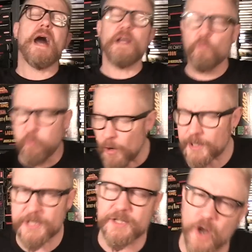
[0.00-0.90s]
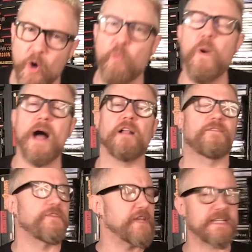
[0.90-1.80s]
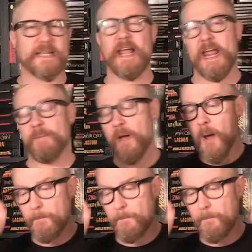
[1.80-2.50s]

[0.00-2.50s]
And it works so well for this game.